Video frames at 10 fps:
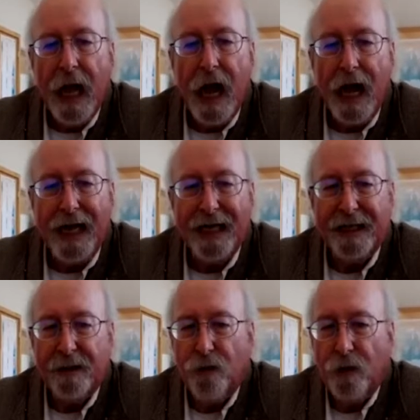
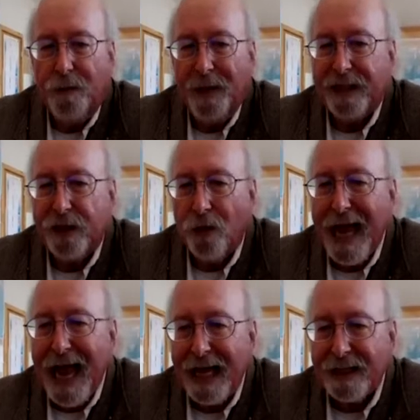It would be
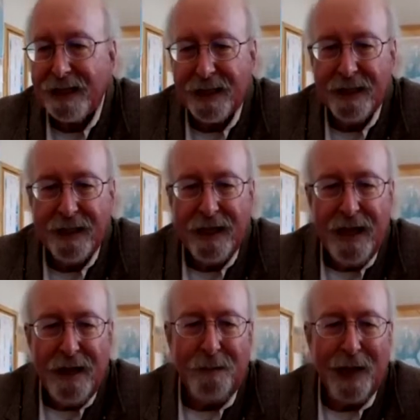stochastic.
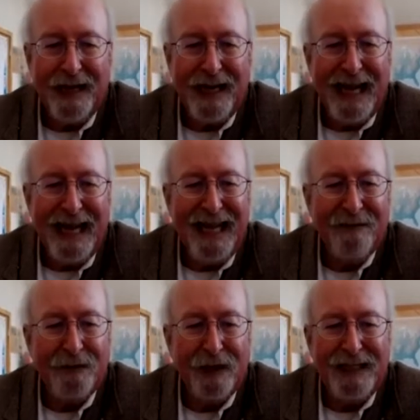But
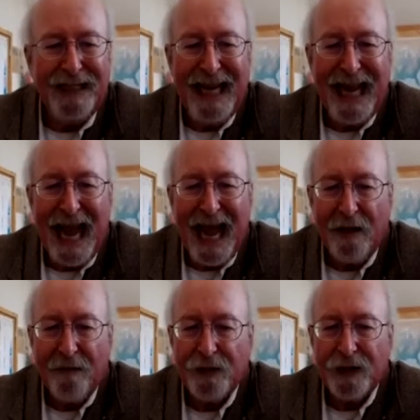if the
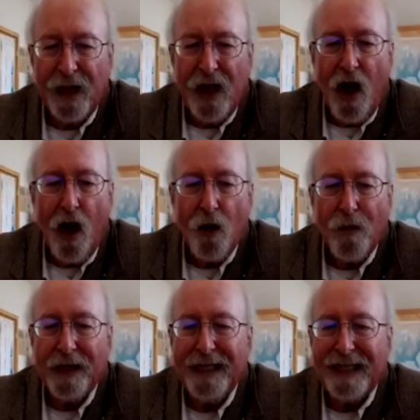DFs are
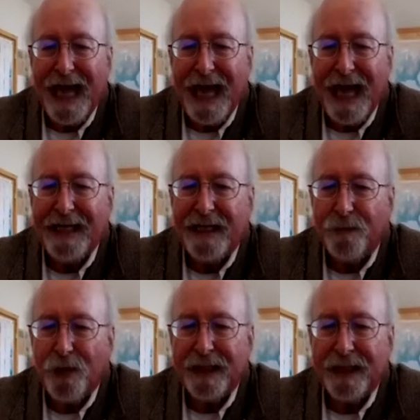really tied to
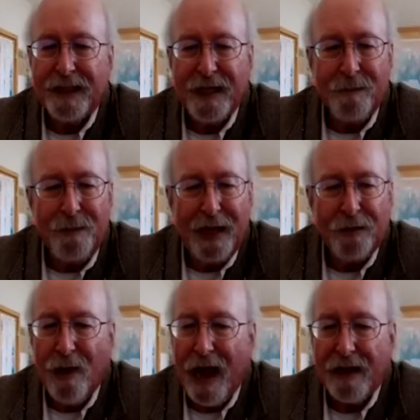pre-existing
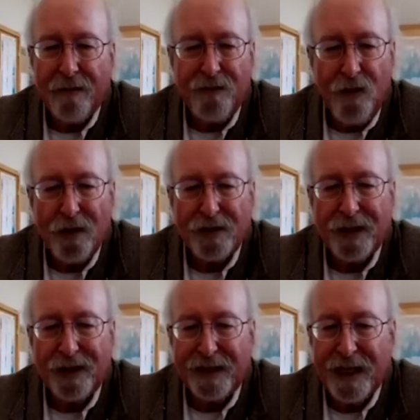bedrock
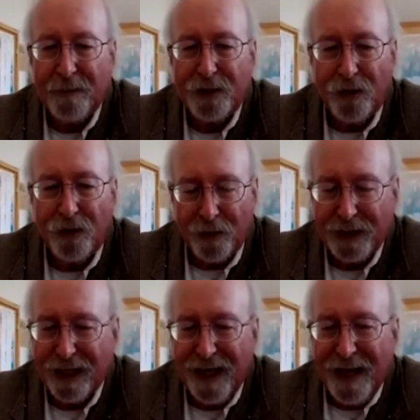faults in the
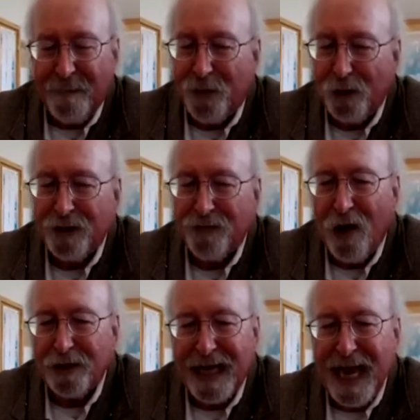subsurface, those
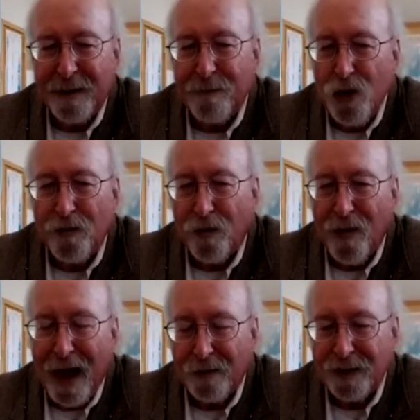faults can't move
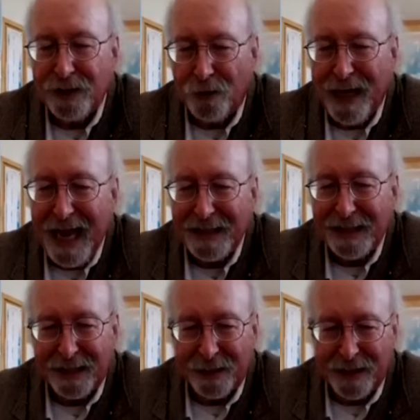around
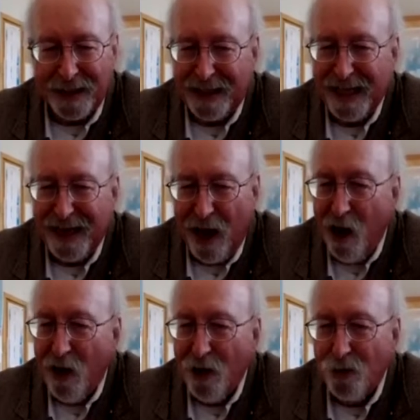stochastically. They
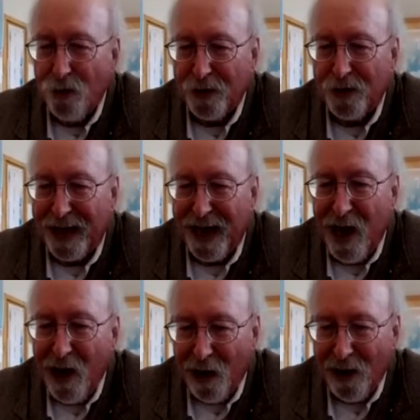are where they
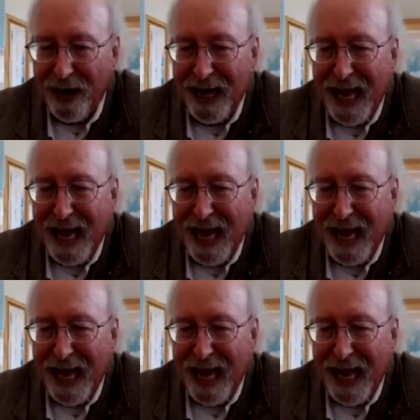are,